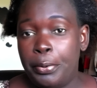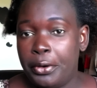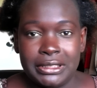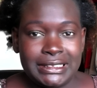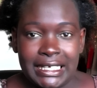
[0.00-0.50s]

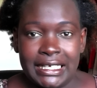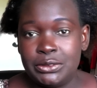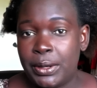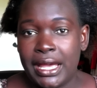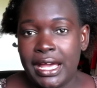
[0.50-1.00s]
process
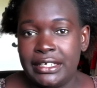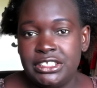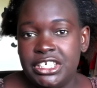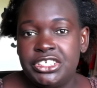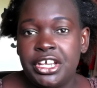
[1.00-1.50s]
where I
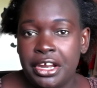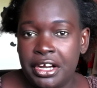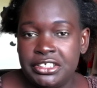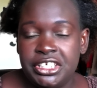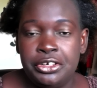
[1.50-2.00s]
did
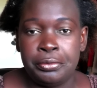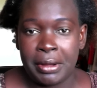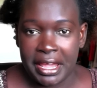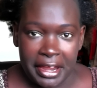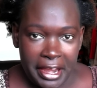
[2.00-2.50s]
keratin on my
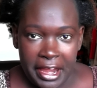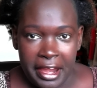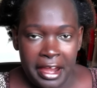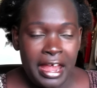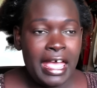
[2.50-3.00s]

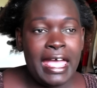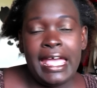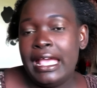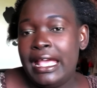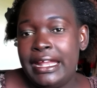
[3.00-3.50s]
hair
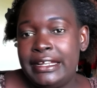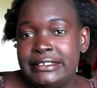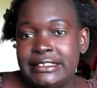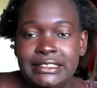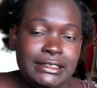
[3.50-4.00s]

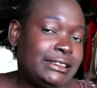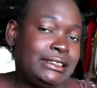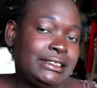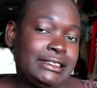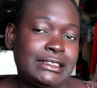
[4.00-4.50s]
and
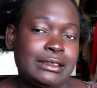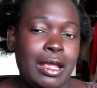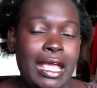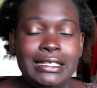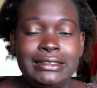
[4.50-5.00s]

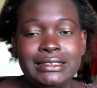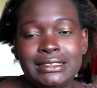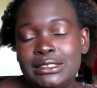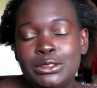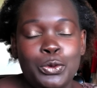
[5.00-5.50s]
it
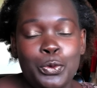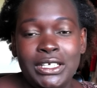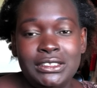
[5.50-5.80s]
went